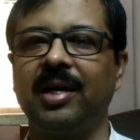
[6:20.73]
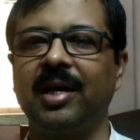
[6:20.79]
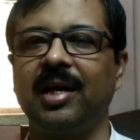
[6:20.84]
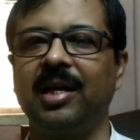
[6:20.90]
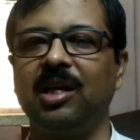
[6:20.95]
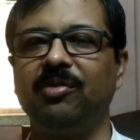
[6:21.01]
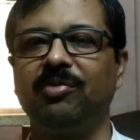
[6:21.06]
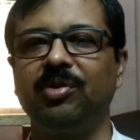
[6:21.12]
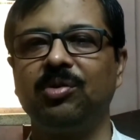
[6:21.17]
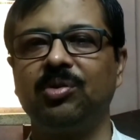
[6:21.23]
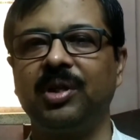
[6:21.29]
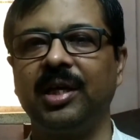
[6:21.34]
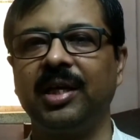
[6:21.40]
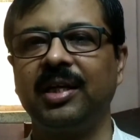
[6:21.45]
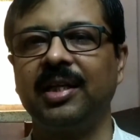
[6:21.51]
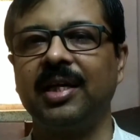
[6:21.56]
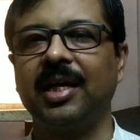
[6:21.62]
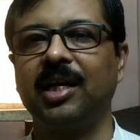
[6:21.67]
and if you
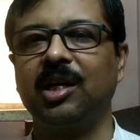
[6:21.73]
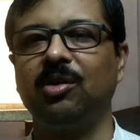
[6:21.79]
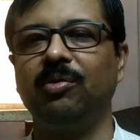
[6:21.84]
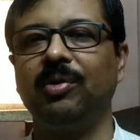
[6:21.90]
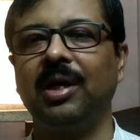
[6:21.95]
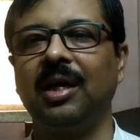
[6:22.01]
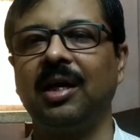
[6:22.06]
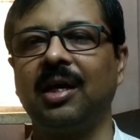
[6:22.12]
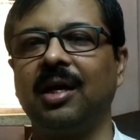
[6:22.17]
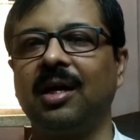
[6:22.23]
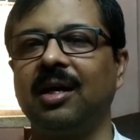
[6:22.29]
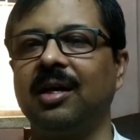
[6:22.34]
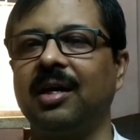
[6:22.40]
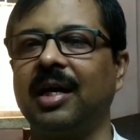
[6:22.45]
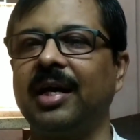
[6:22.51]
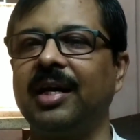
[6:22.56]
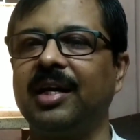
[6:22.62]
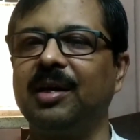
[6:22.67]
think that you will learn
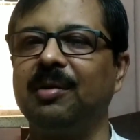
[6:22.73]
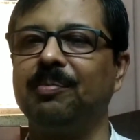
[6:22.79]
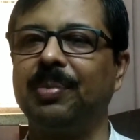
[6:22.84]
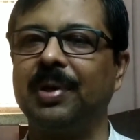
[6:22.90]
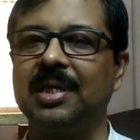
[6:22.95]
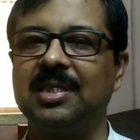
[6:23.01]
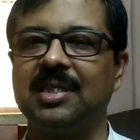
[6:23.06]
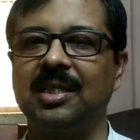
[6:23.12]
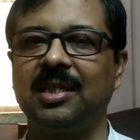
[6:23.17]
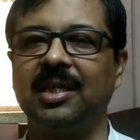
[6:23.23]
writing precis,